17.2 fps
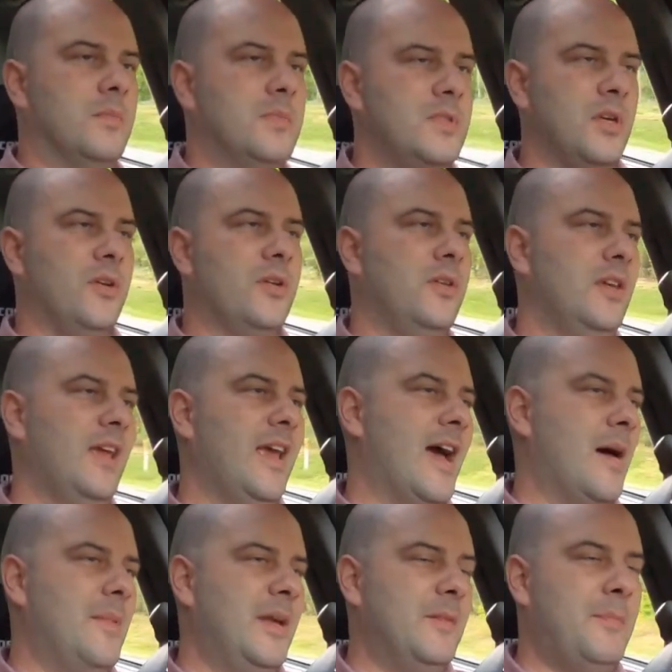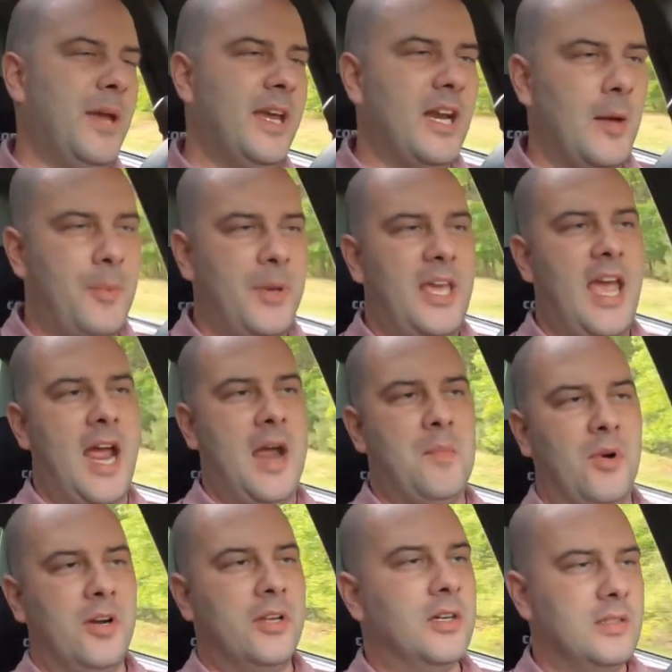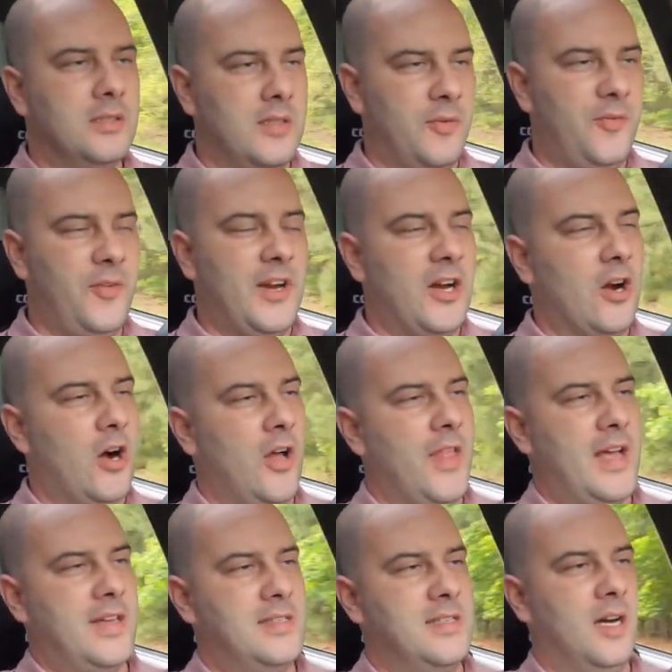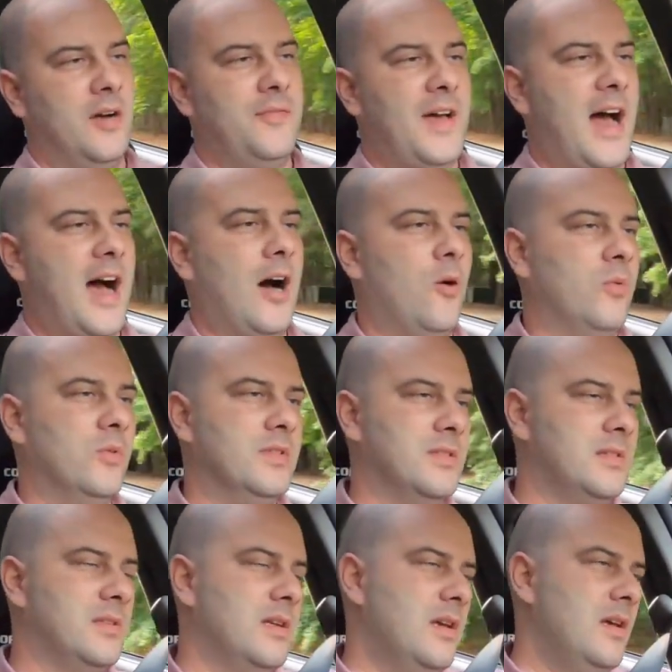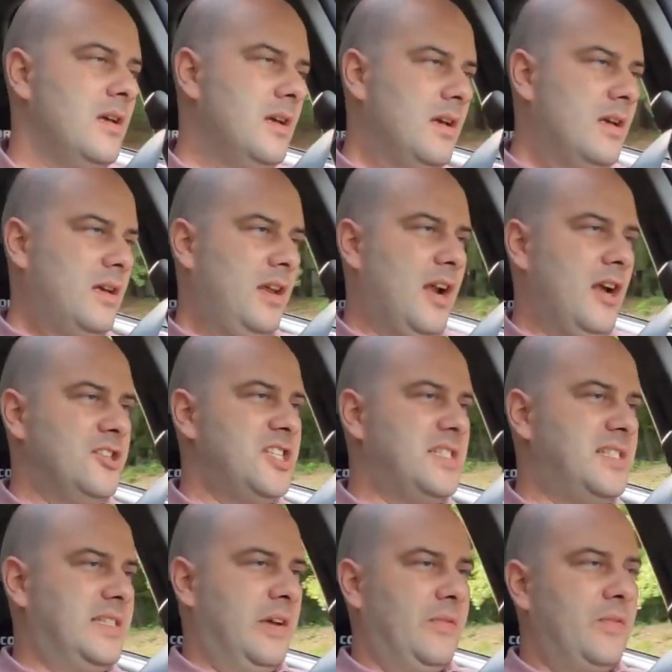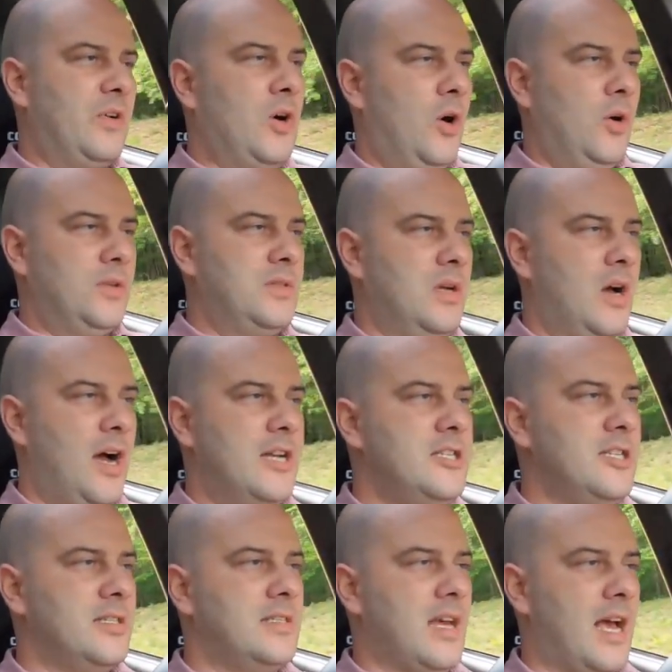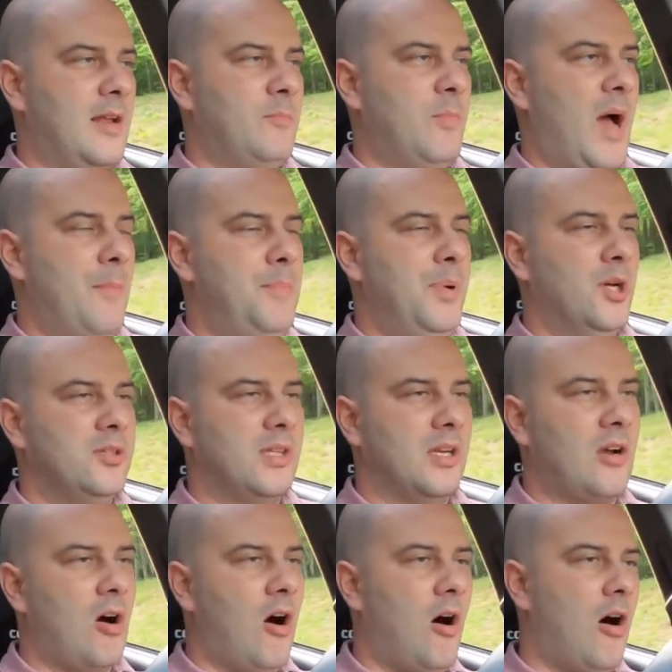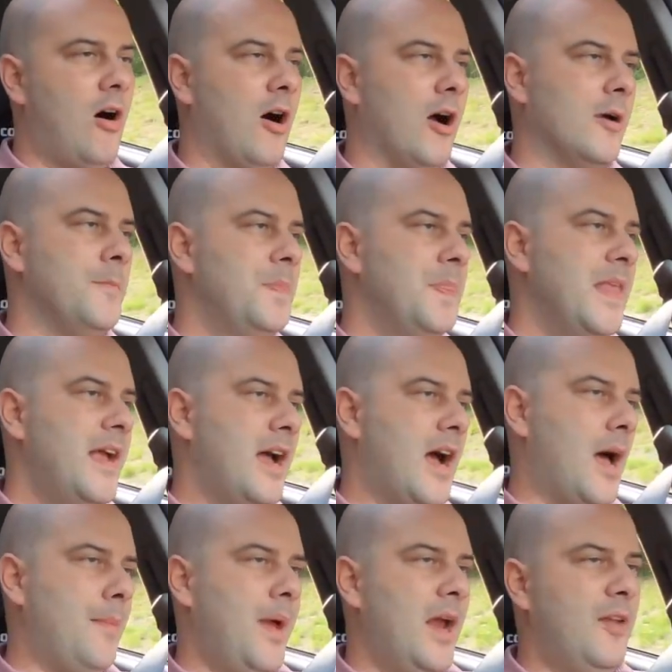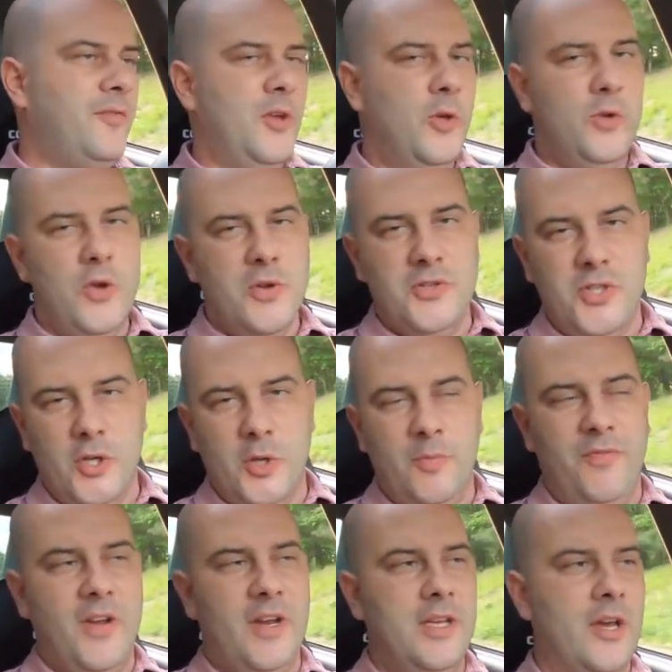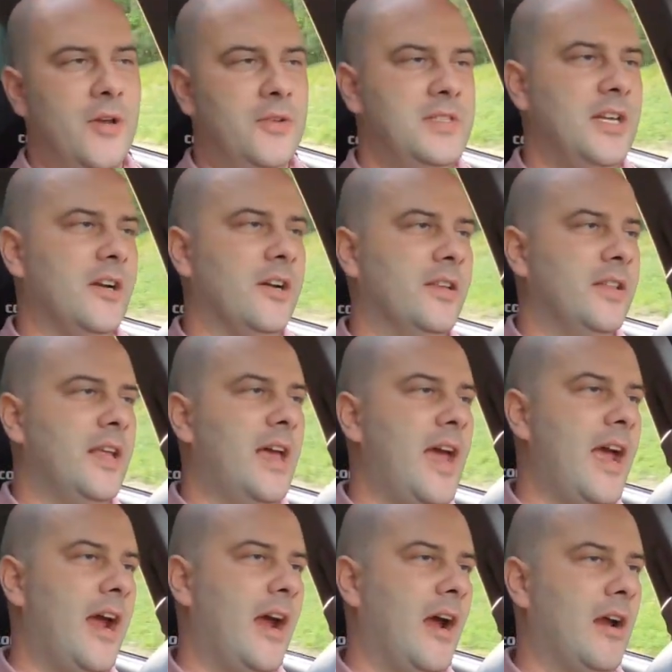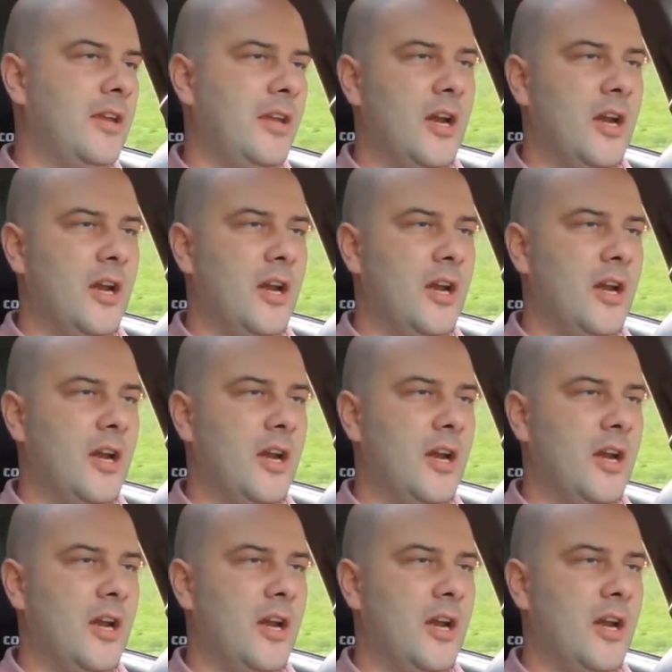So yeah, I mean, picking up a camera to figure all that stuff out was, you know, it was just difficult. So I built the car. I made a few YouTube videos here and there.